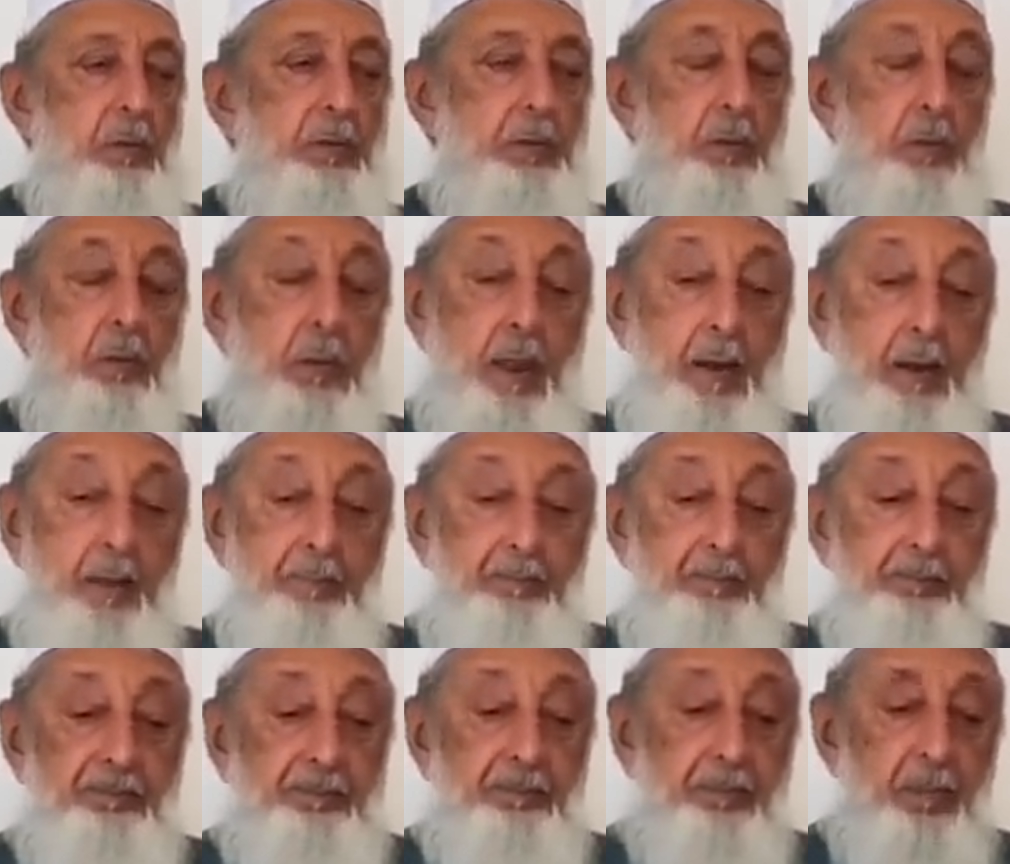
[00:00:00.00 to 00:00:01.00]
So then,
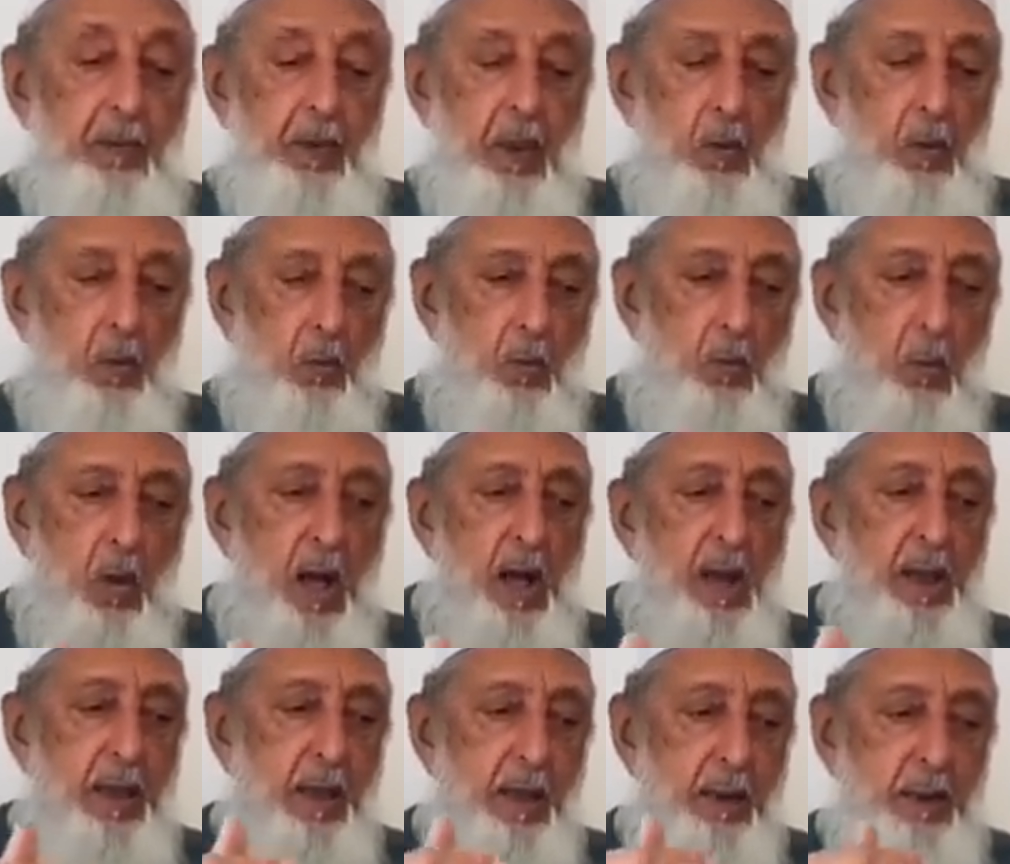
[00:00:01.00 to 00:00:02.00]

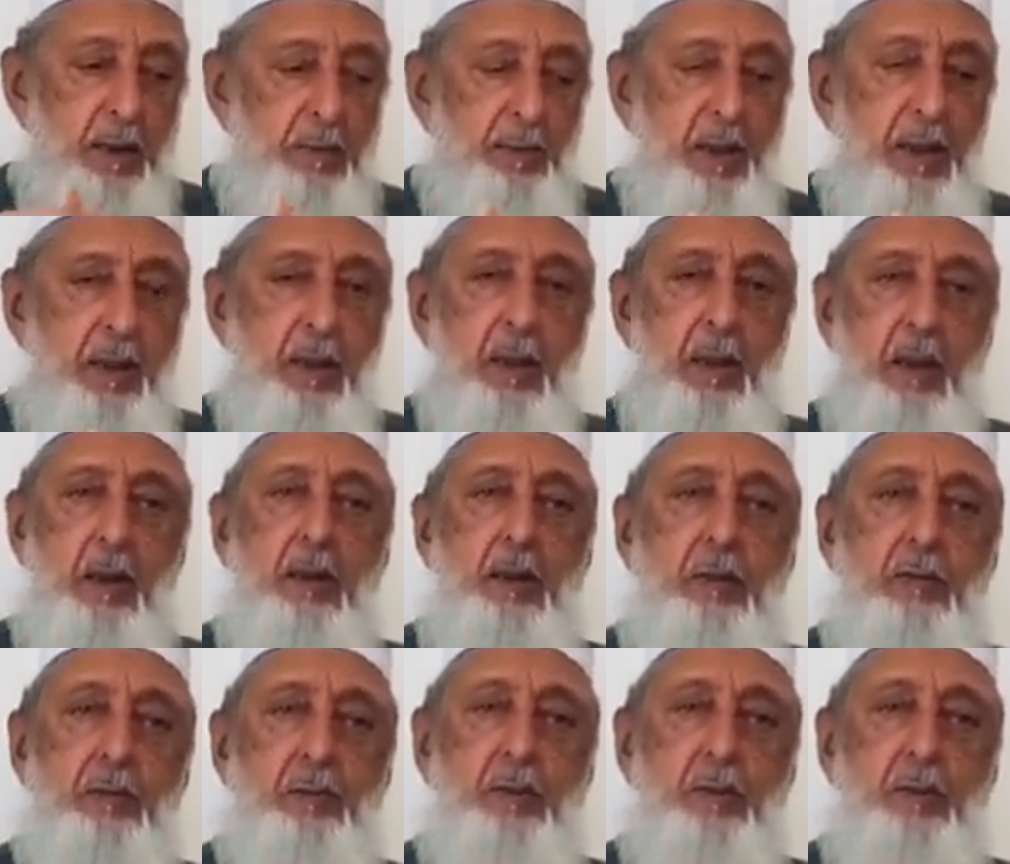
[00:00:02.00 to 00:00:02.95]
why are they making this